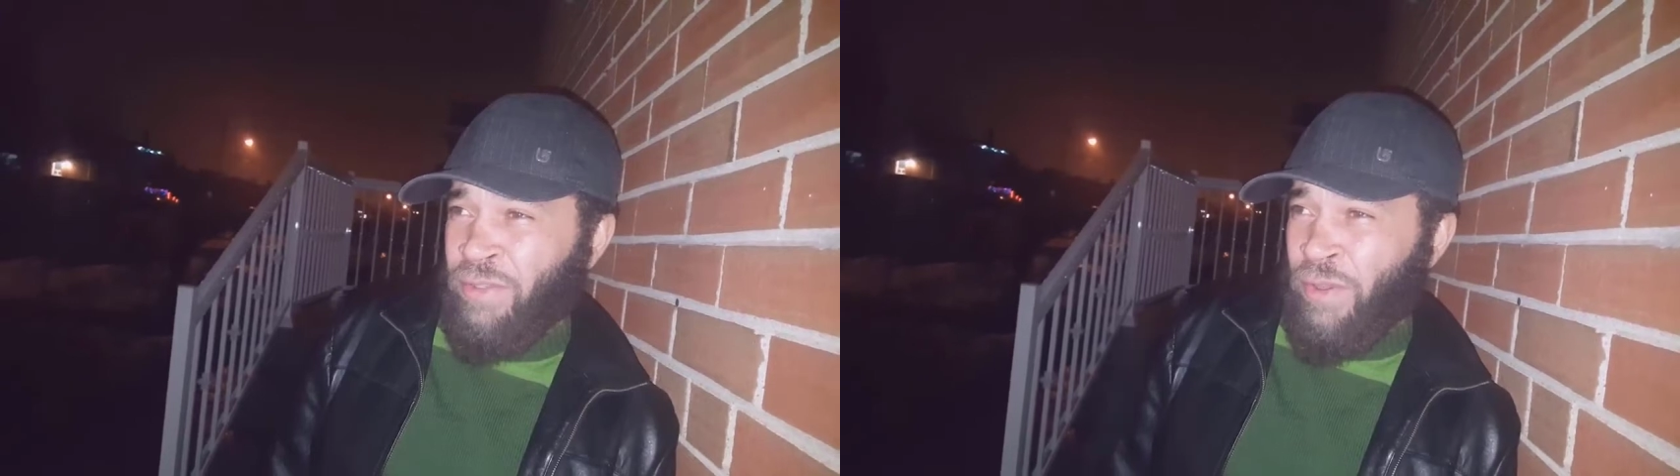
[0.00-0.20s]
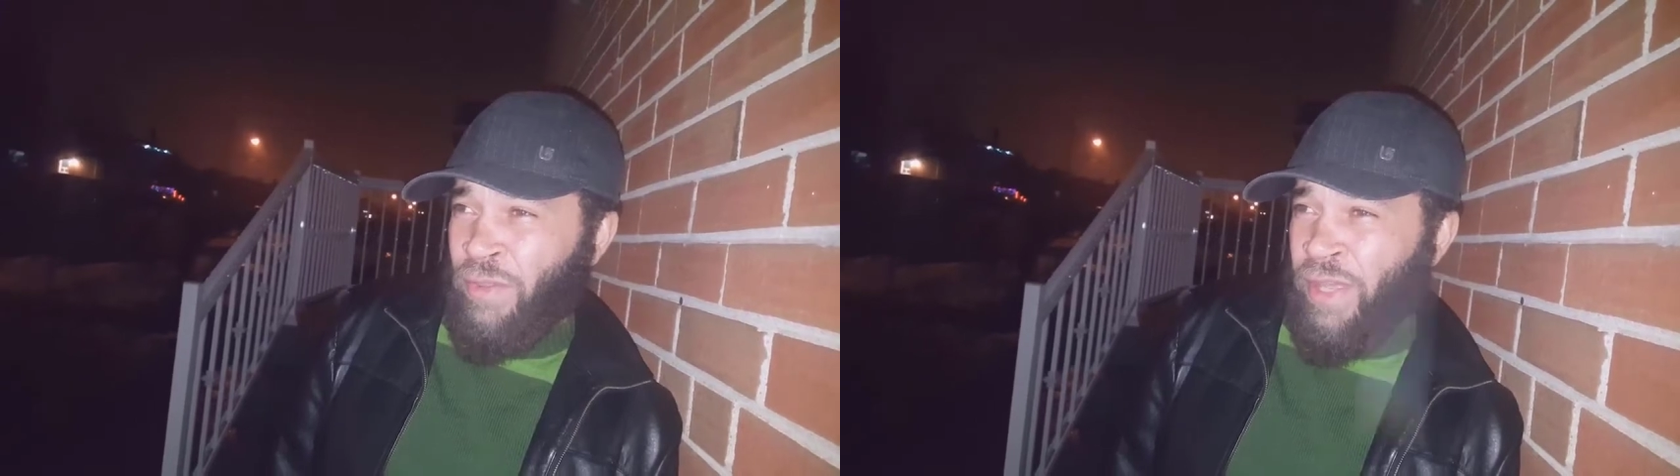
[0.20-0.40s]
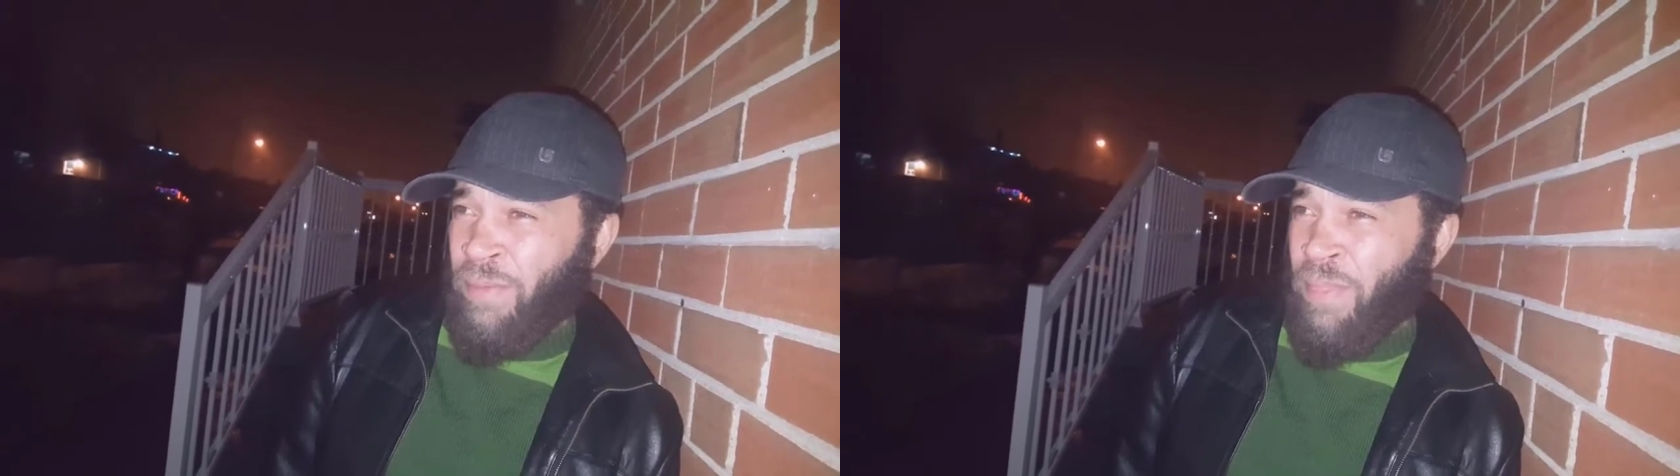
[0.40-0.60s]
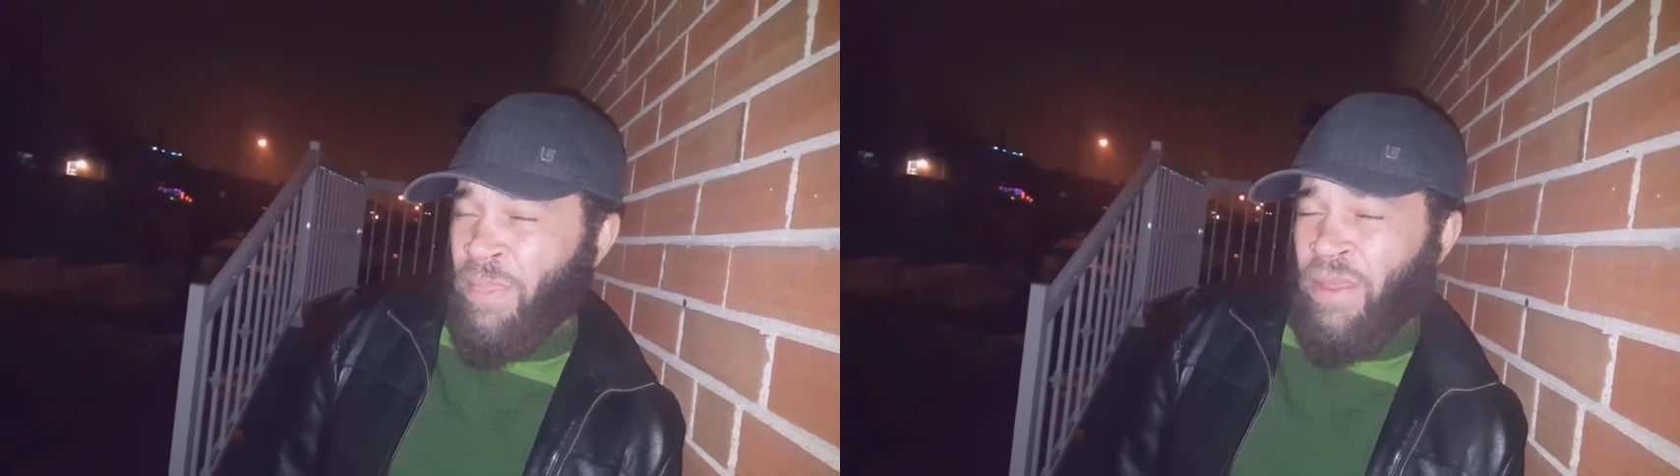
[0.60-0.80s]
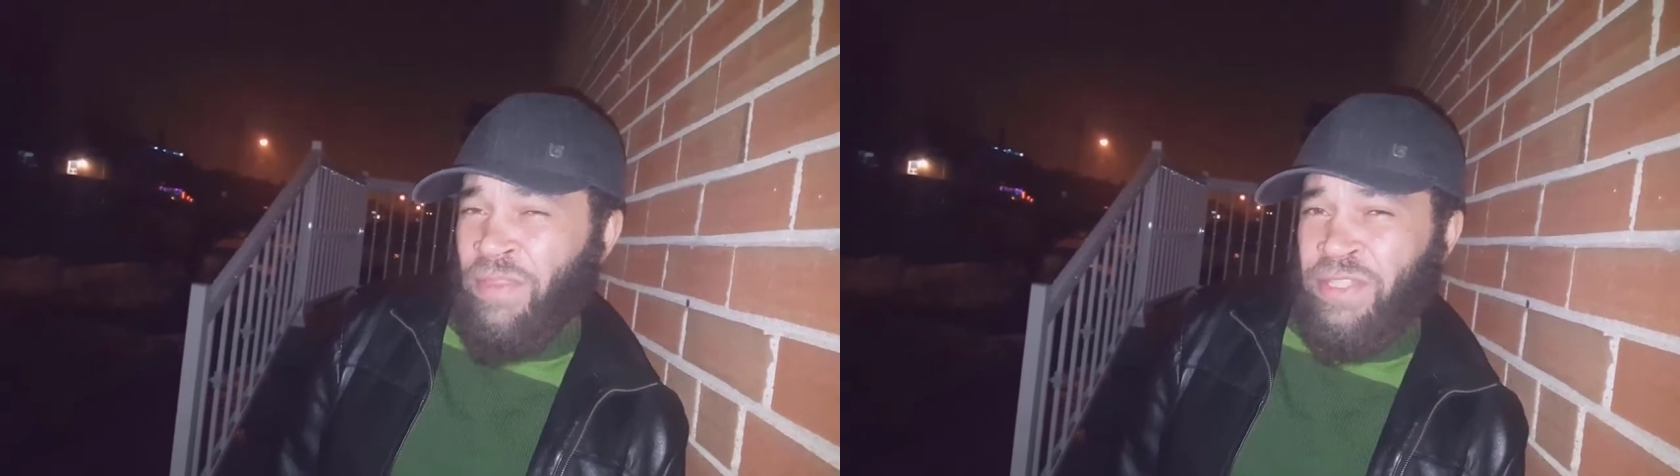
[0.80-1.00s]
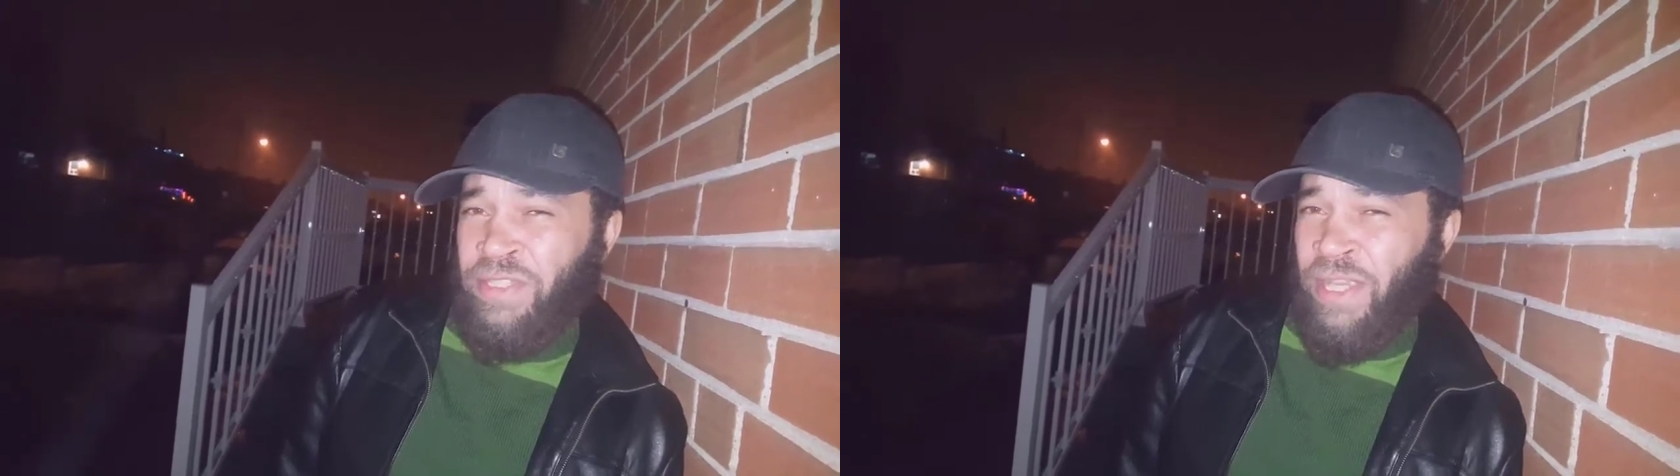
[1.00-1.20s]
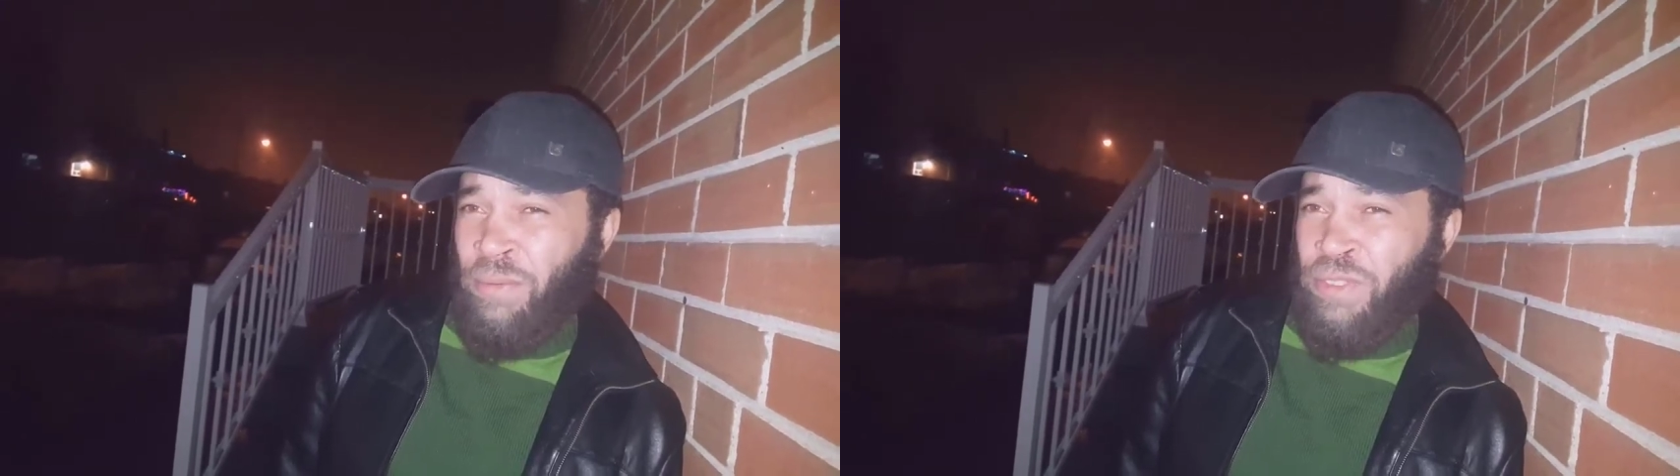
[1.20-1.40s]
you know that this day